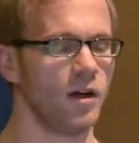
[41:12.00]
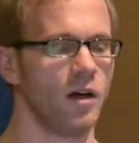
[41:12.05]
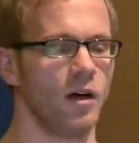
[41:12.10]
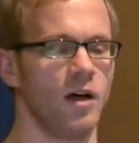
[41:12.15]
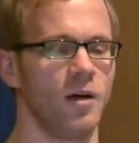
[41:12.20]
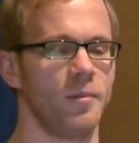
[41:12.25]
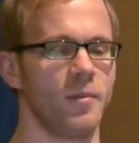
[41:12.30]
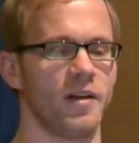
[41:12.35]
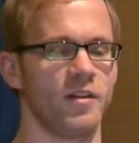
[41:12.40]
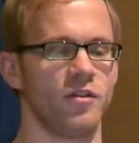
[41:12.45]

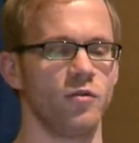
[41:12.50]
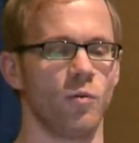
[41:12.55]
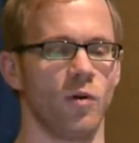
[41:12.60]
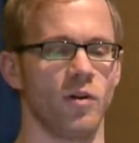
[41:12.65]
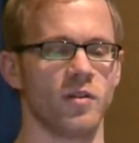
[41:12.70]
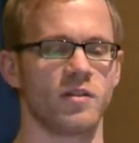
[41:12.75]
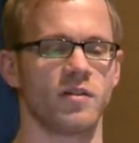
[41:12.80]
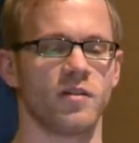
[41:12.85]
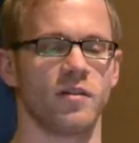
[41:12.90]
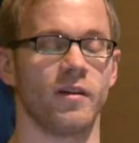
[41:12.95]
and you
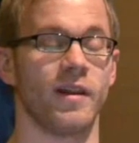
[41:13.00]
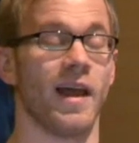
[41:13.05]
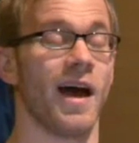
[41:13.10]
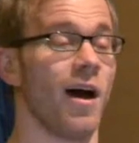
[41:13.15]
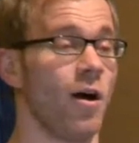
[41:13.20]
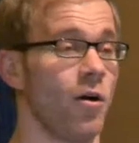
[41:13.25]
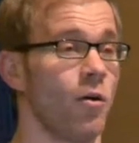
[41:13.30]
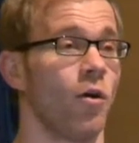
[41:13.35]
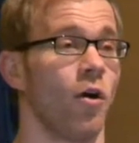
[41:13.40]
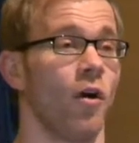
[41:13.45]
want
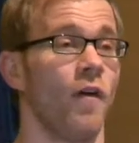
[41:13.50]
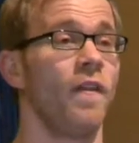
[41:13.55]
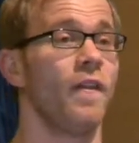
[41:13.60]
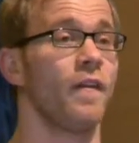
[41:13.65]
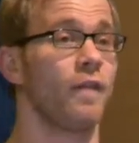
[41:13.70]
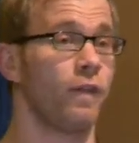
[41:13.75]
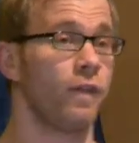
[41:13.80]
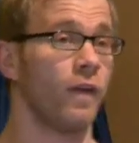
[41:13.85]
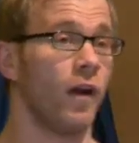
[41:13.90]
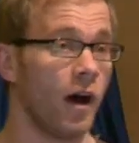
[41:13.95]
now on the
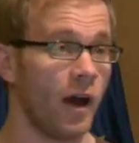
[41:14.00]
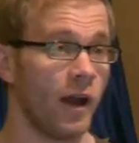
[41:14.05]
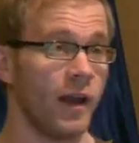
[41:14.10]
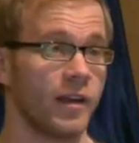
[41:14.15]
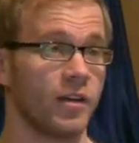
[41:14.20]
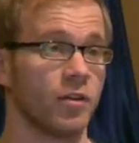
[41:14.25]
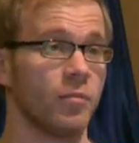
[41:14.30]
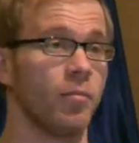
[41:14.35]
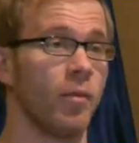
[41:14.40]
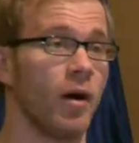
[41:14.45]
fly
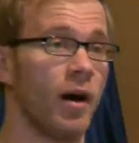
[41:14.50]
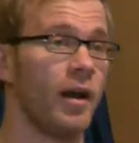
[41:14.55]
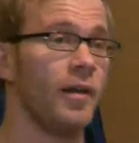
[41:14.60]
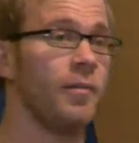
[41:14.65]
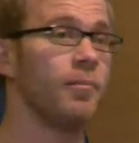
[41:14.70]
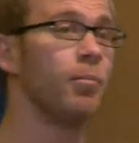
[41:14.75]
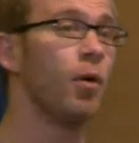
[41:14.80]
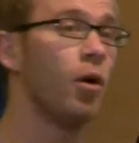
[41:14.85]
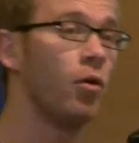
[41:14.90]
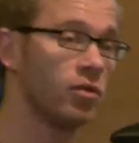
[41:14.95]

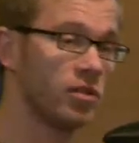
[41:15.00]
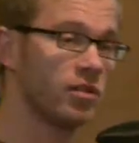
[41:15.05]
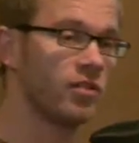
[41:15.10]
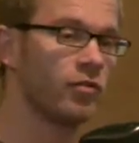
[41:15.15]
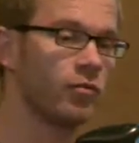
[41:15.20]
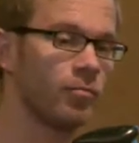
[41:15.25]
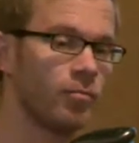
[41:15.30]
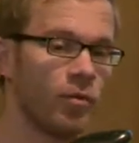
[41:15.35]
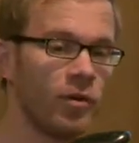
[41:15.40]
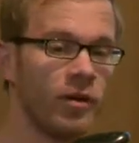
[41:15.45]
combine
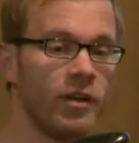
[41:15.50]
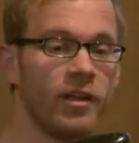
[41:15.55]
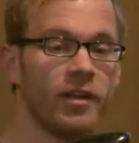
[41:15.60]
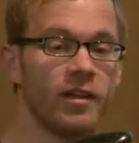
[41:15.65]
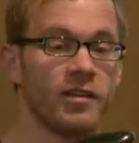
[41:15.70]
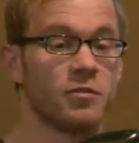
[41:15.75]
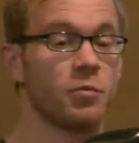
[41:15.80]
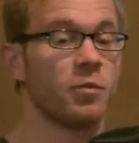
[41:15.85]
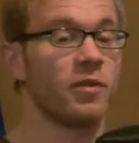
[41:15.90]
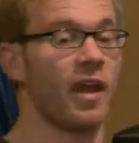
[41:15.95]
both
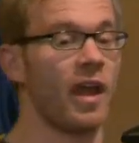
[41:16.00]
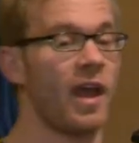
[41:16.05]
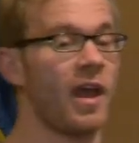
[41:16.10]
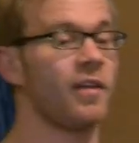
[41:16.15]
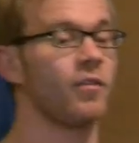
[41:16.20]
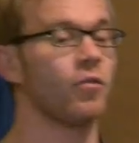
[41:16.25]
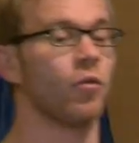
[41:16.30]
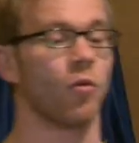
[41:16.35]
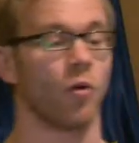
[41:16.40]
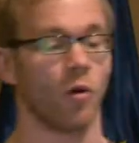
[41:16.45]
predicates with
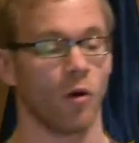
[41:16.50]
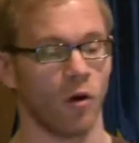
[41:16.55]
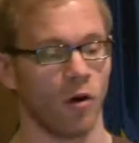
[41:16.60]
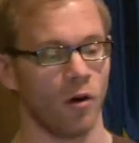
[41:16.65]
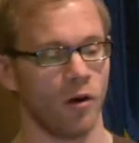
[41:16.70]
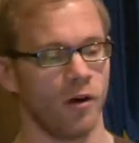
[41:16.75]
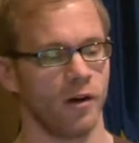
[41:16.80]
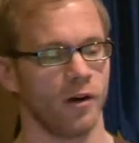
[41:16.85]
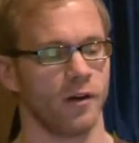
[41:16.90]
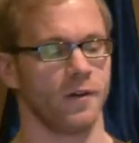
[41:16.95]
and
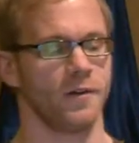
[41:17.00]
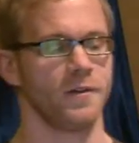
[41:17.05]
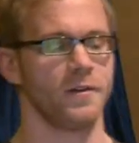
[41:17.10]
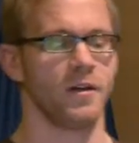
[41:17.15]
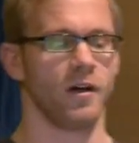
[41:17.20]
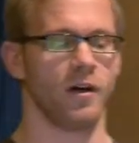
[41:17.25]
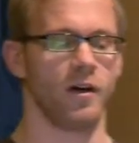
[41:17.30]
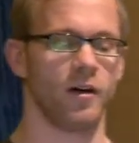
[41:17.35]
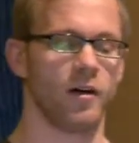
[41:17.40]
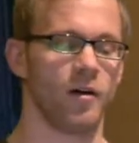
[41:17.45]
or.
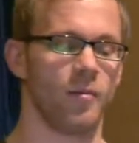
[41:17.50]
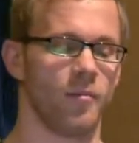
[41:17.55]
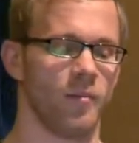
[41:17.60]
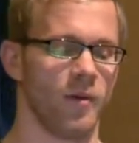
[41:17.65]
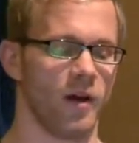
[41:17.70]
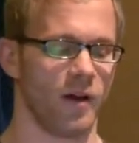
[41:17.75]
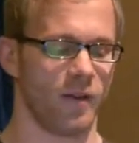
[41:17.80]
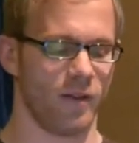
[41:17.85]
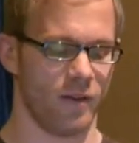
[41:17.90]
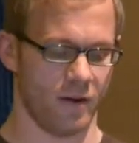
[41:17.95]

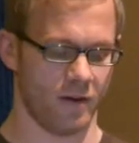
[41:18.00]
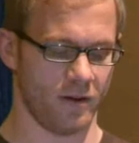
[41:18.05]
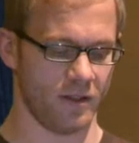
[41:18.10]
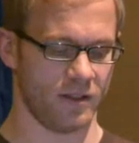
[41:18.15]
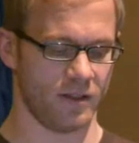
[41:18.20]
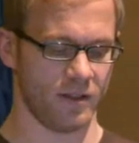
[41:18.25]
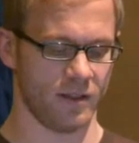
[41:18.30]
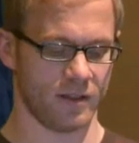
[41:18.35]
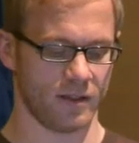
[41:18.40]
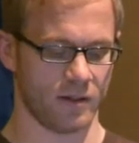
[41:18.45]
There's
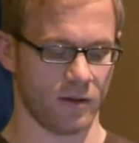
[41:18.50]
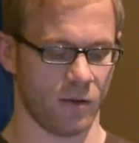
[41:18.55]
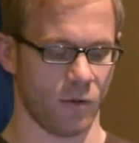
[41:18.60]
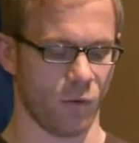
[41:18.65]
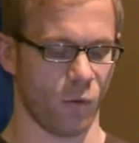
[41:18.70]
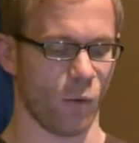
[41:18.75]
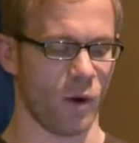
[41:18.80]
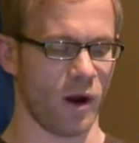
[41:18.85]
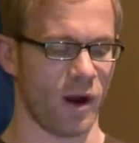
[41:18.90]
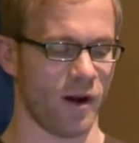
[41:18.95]
this
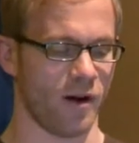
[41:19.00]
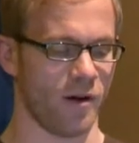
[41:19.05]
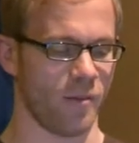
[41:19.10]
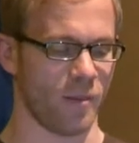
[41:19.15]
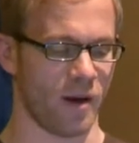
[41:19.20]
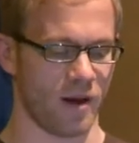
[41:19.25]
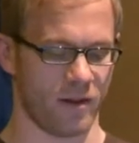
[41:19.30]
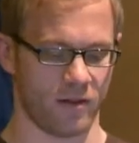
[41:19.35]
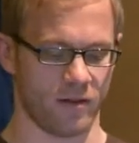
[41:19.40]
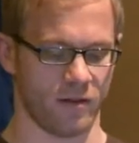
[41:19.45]
where
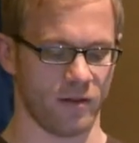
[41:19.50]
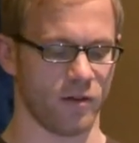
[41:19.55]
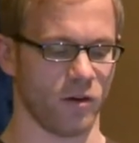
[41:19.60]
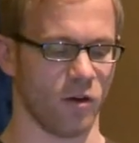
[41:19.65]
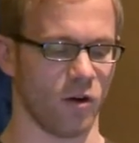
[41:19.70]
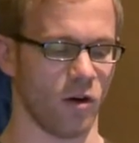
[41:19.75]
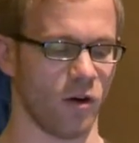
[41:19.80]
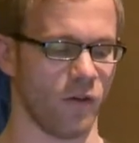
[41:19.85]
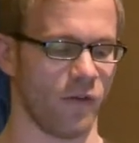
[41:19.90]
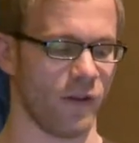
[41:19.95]
method
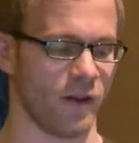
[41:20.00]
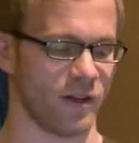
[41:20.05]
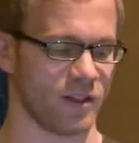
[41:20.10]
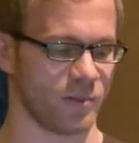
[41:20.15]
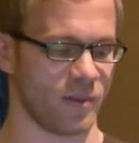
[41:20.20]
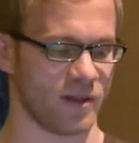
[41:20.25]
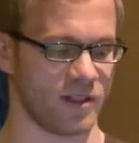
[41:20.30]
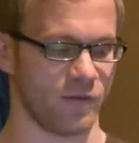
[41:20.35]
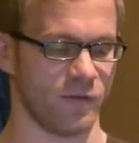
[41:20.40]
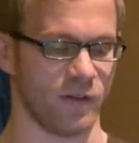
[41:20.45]
on a
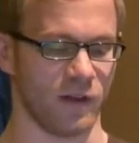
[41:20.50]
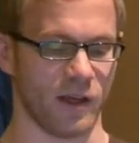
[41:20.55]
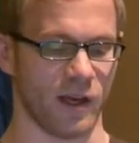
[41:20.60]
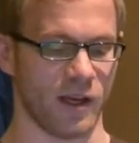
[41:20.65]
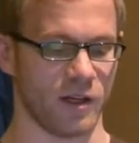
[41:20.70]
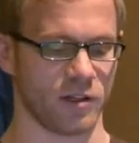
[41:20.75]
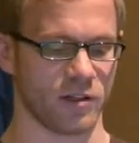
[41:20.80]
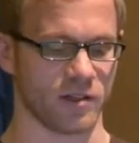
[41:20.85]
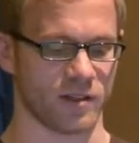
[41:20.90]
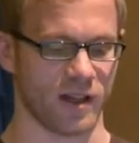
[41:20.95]

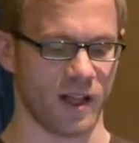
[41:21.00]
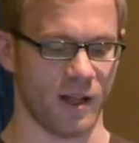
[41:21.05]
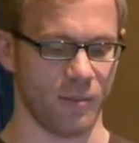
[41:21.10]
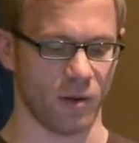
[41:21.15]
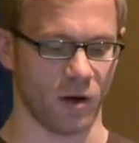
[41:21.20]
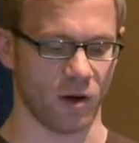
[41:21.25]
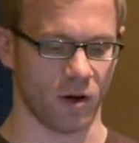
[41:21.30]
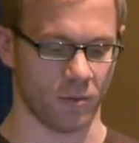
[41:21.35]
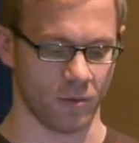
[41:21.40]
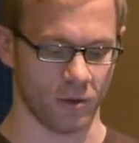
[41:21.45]
specifications
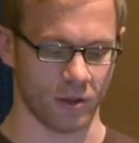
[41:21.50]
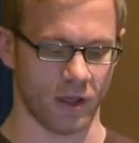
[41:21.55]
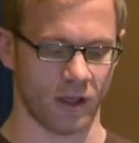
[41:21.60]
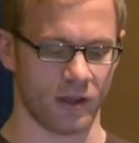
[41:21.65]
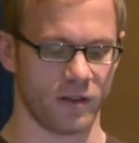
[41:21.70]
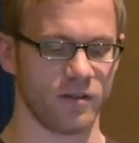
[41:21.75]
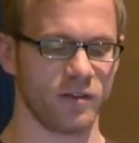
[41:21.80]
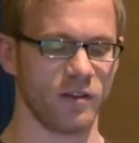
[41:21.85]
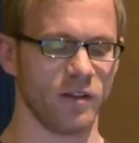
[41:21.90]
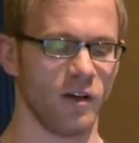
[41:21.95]
helper
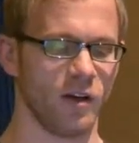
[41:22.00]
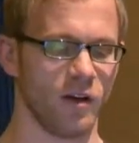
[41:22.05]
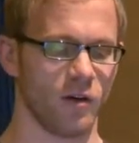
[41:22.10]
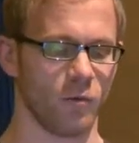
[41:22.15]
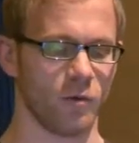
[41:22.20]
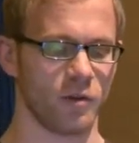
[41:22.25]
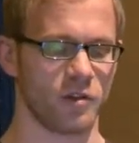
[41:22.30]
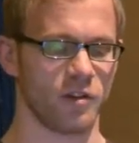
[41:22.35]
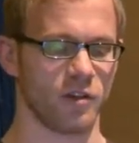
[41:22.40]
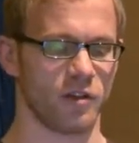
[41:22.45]
object,
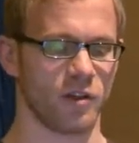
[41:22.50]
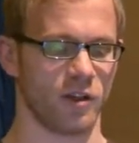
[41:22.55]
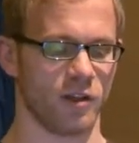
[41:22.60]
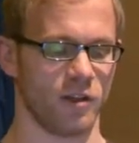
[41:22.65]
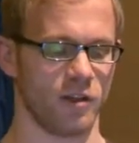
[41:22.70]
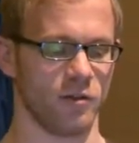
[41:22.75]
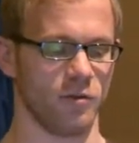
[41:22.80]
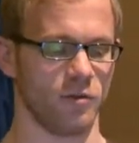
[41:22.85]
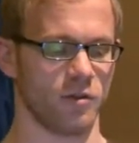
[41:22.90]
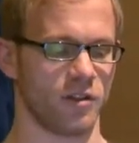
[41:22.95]
which you can
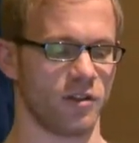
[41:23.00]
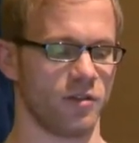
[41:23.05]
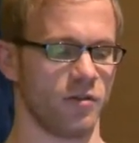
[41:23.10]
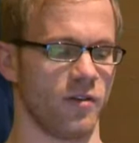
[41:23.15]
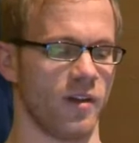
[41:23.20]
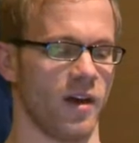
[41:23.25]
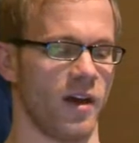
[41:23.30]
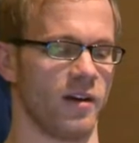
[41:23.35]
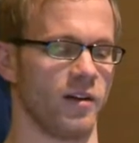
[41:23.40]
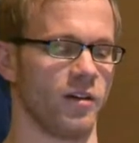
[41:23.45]
use to
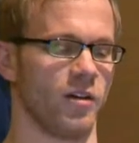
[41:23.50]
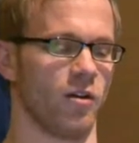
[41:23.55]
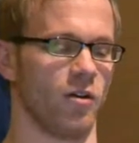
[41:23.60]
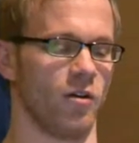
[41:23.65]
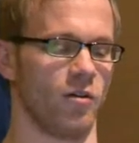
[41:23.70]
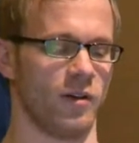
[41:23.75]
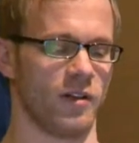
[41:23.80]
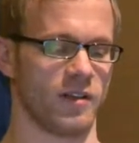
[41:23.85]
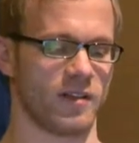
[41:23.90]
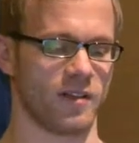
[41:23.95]
then
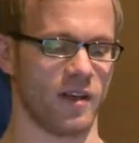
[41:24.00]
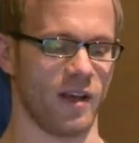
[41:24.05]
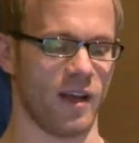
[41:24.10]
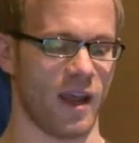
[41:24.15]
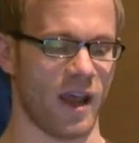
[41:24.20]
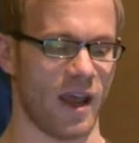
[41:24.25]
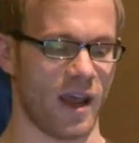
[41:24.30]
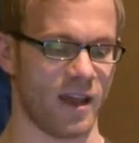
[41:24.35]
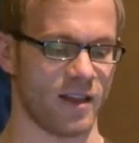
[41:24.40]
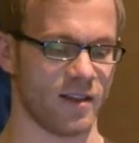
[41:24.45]
go and say
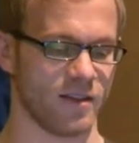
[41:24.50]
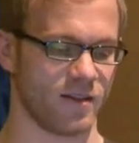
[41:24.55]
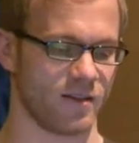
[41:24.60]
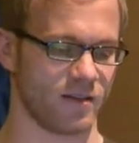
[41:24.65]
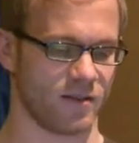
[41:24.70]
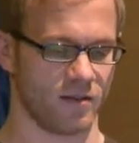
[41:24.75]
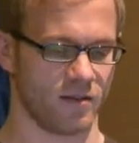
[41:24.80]
and,